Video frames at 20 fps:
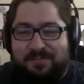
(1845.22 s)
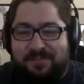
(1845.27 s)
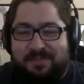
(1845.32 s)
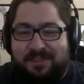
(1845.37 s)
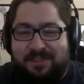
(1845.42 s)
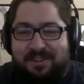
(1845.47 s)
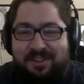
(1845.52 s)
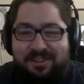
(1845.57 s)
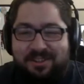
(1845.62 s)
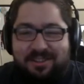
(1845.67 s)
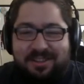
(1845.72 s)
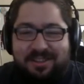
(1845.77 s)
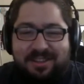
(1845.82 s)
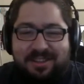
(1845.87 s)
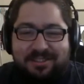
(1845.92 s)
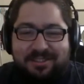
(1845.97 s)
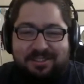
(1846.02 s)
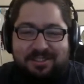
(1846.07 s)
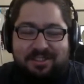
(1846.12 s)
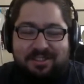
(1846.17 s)
Content
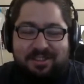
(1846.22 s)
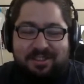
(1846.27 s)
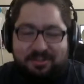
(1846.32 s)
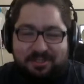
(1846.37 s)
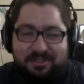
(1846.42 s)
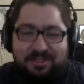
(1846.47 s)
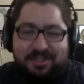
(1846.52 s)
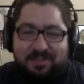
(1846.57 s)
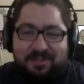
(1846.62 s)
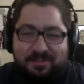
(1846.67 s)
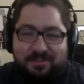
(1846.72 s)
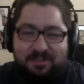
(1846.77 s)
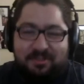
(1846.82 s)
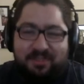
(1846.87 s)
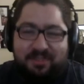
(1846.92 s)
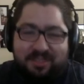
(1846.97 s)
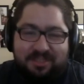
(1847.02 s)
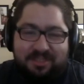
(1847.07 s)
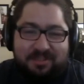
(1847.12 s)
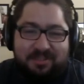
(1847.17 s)
just never seems
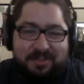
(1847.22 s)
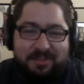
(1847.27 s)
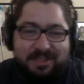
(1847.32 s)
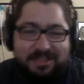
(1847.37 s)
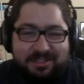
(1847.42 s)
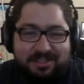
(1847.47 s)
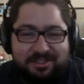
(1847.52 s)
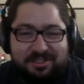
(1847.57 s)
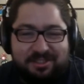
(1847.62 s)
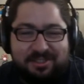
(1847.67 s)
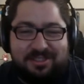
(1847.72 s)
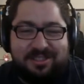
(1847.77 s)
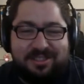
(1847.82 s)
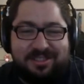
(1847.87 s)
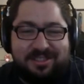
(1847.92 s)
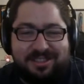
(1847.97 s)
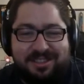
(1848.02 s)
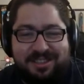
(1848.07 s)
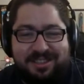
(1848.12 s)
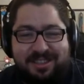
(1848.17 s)
fun to me. It's just
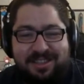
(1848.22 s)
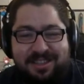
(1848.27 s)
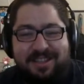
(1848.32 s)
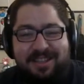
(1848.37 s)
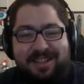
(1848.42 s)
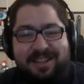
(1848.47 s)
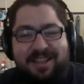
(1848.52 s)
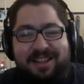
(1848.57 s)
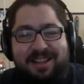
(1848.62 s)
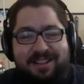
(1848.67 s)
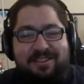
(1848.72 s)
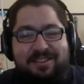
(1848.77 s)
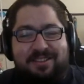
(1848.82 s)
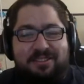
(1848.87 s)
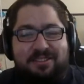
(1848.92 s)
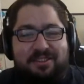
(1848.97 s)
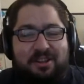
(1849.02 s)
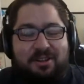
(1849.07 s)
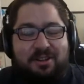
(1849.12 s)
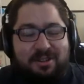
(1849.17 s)

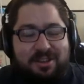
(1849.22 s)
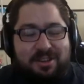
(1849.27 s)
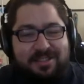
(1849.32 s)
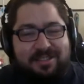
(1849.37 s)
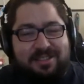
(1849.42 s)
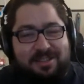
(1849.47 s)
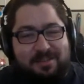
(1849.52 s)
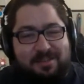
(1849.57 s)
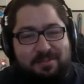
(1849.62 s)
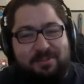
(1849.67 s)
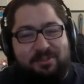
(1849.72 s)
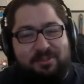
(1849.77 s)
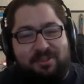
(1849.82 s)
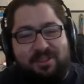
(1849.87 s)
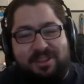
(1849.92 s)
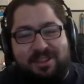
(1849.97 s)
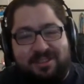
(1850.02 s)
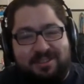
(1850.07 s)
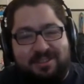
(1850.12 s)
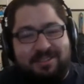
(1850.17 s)
coding seems
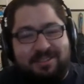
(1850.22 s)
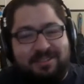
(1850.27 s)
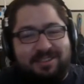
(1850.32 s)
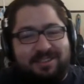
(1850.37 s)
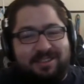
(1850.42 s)
fun.